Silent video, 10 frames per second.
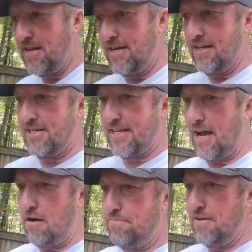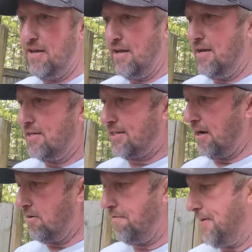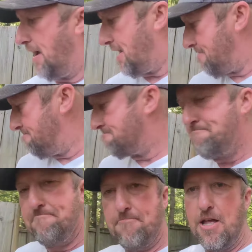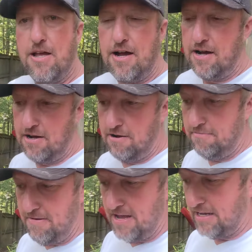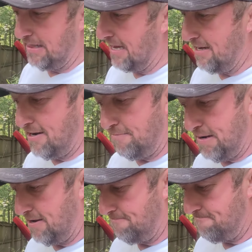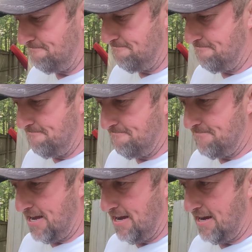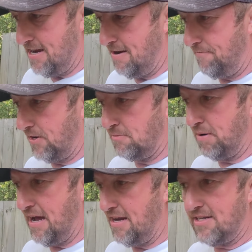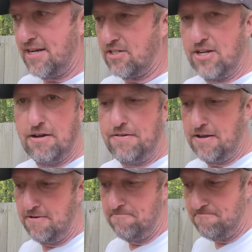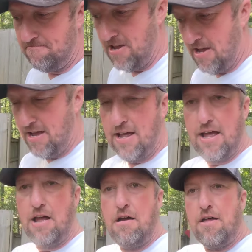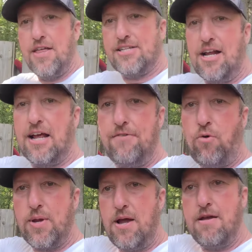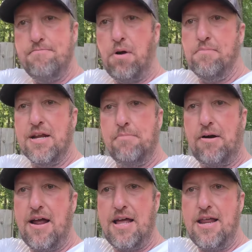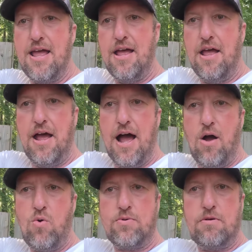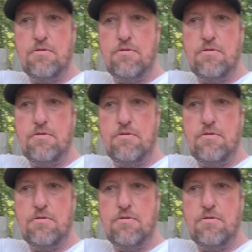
I did a scalp, scarify, clean up, and I'm fixing to put out insect stuff. That's all I got for you. Bermuda Brian, out.